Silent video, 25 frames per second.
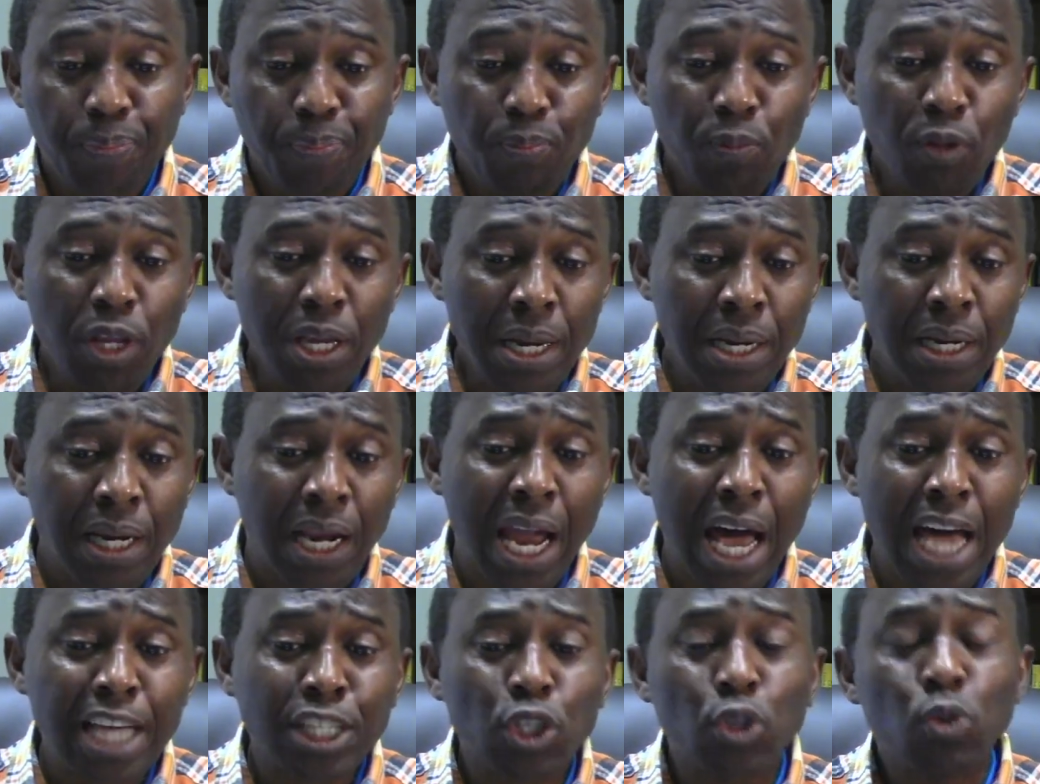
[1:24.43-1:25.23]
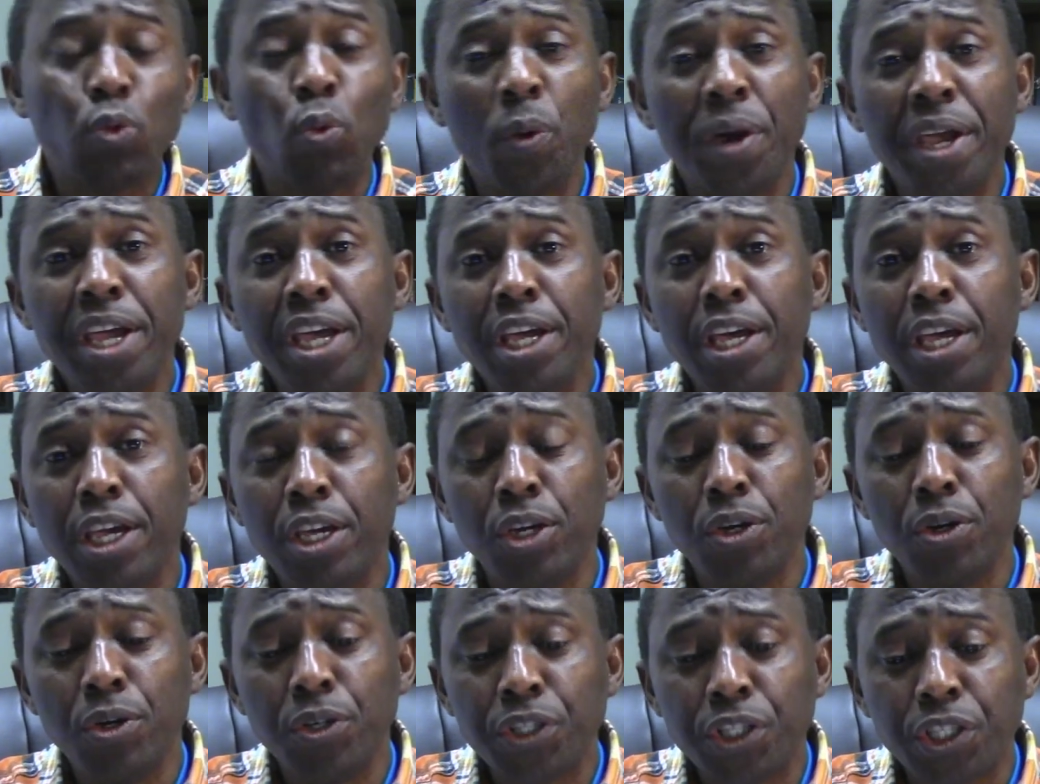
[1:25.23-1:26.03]
Last week,
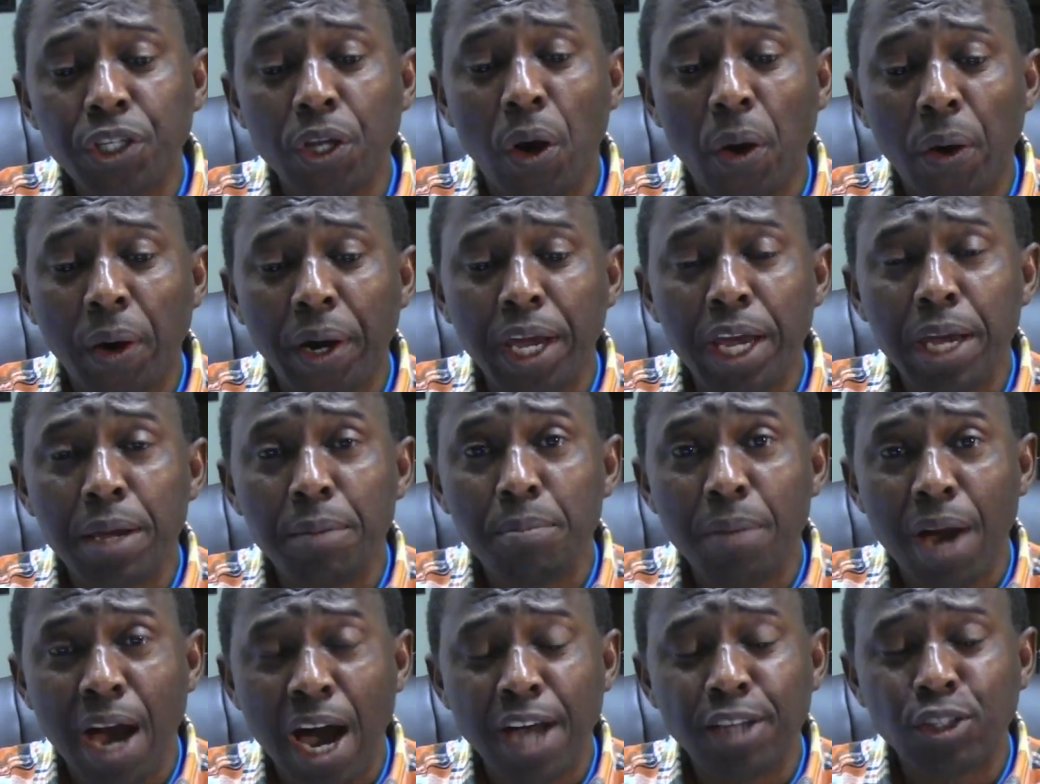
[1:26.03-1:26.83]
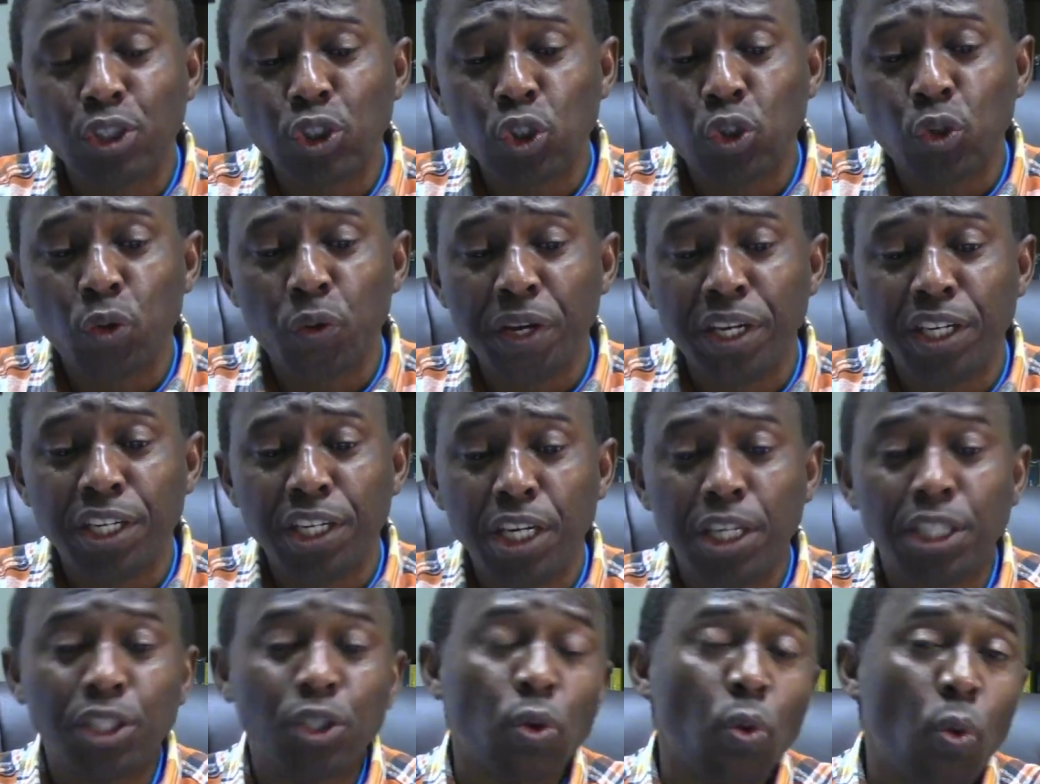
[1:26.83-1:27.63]
you saw him answering
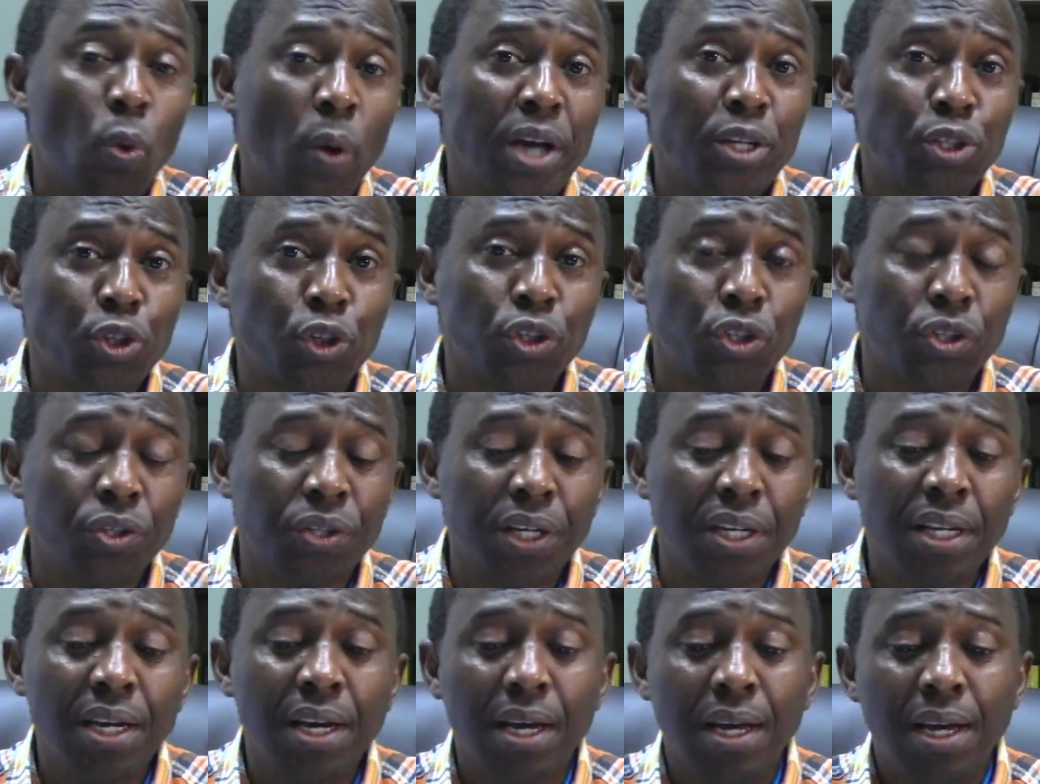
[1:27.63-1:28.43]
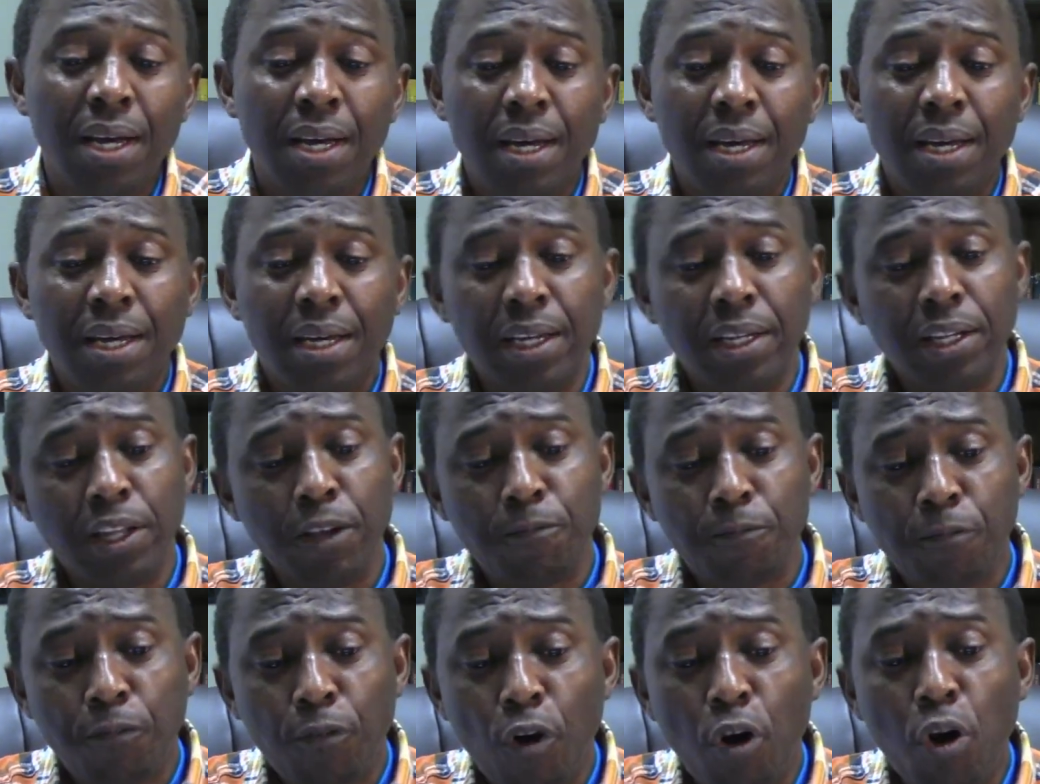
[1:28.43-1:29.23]
this question in the
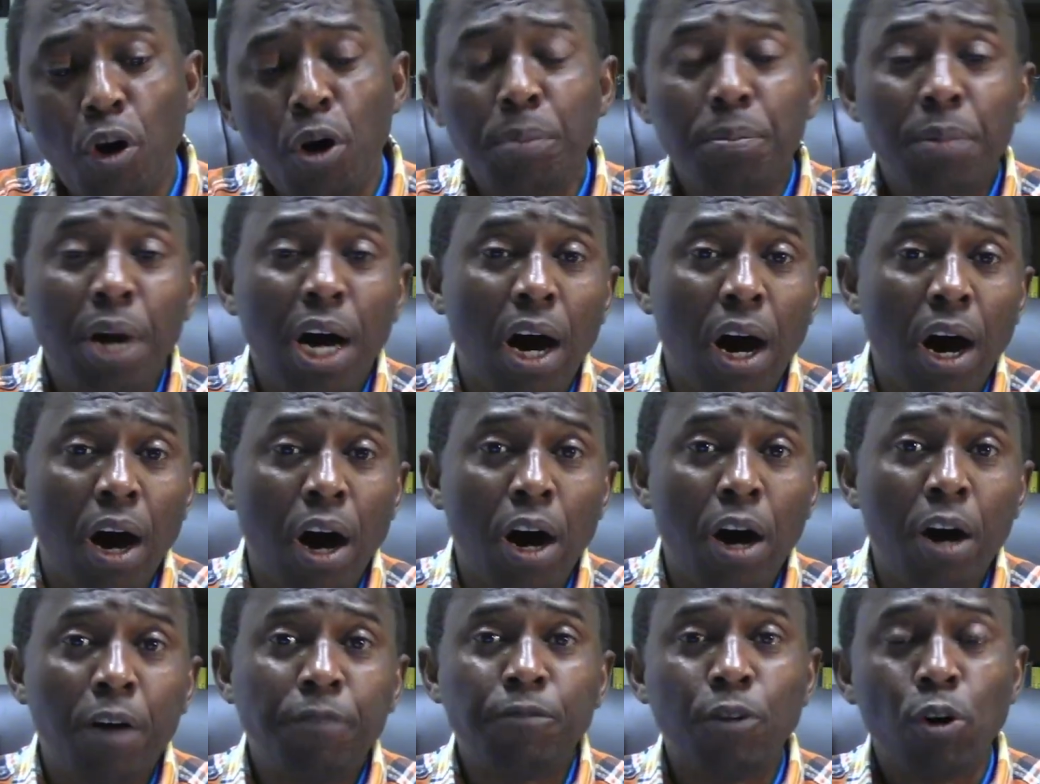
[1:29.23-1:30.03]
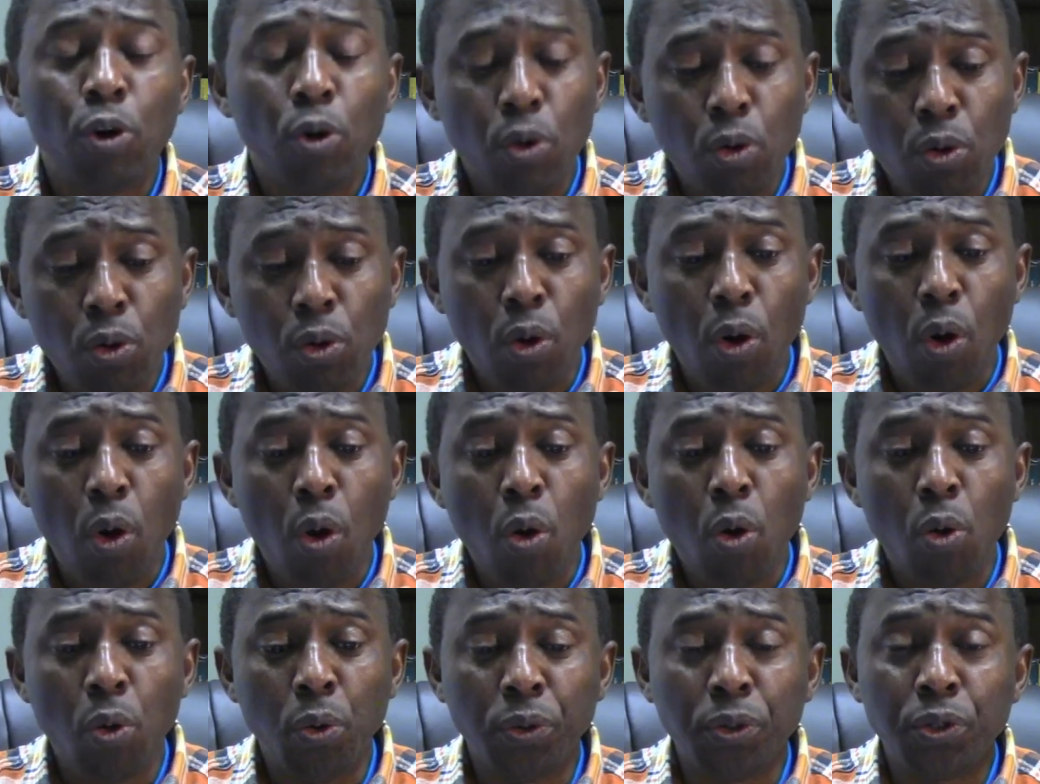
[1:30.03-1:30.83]
form of Who
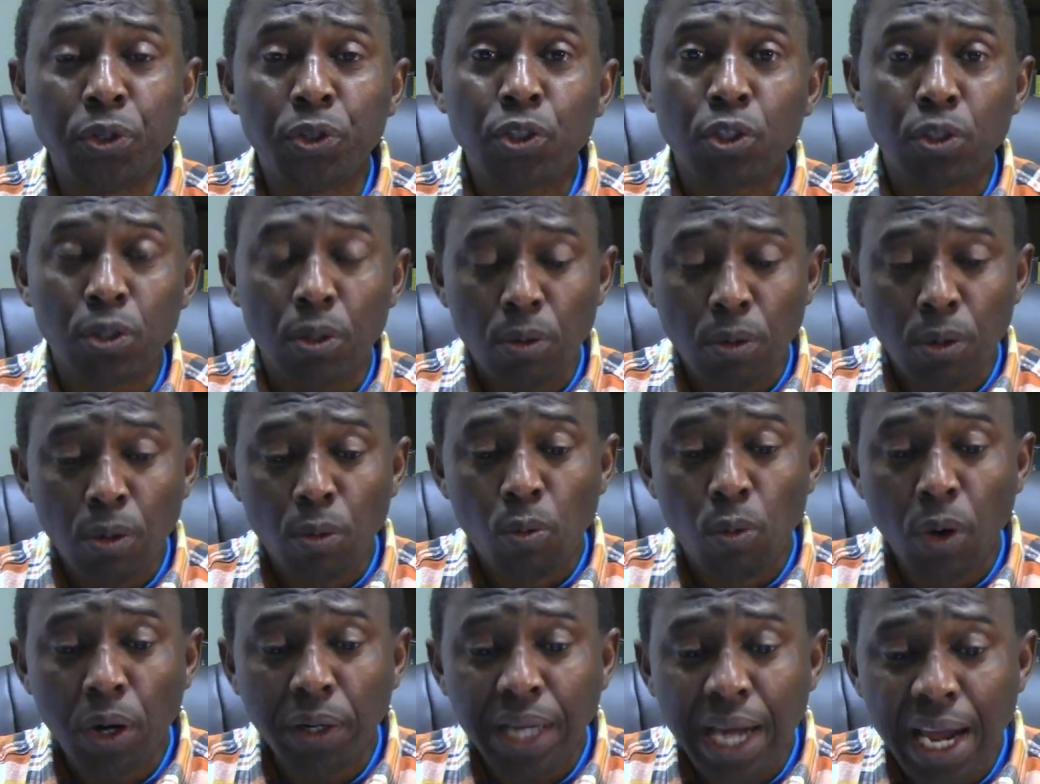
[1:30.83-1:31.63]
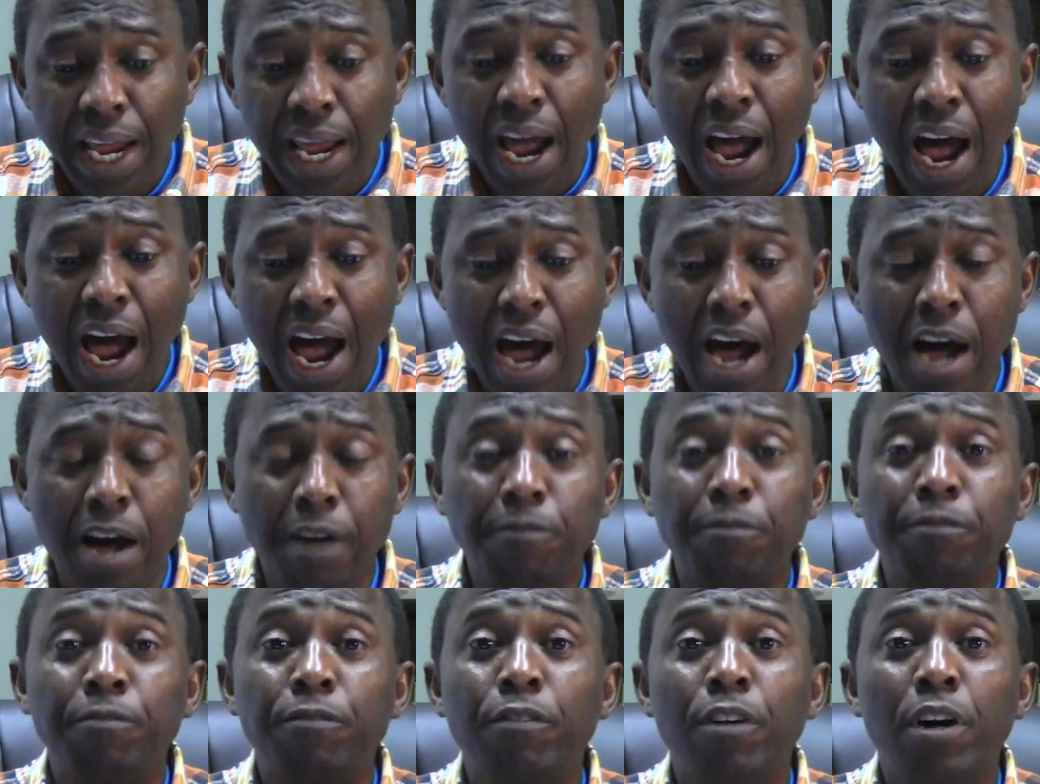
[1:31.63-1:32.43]
owns what I
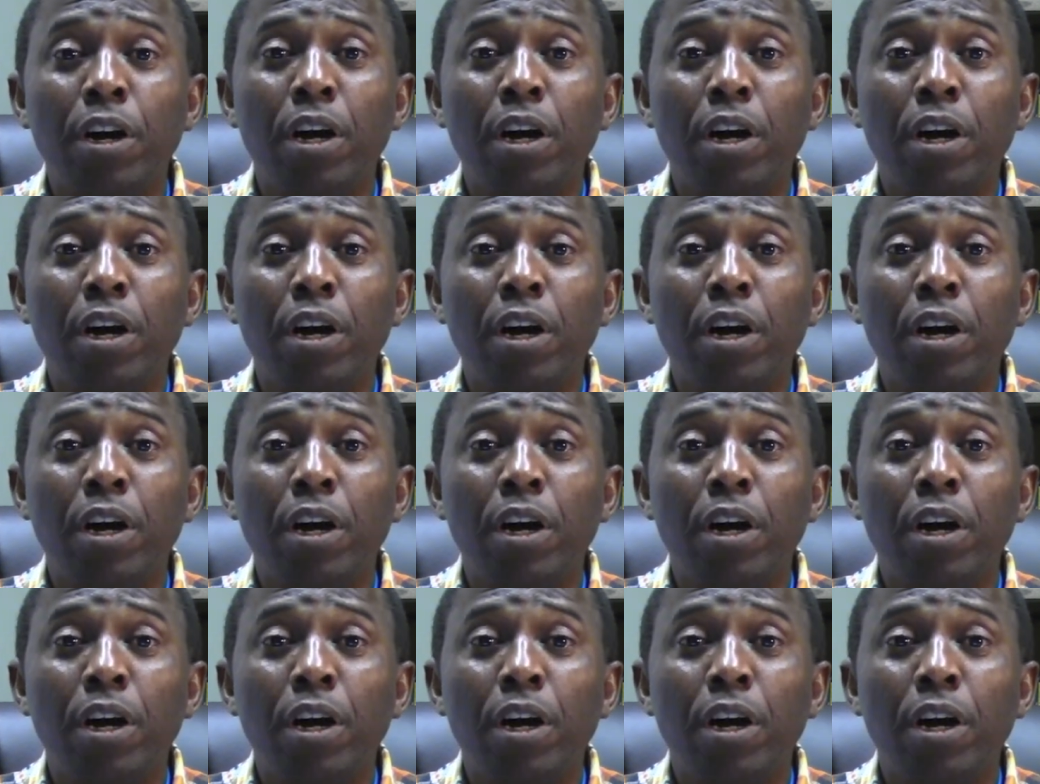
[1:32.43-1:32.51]
have?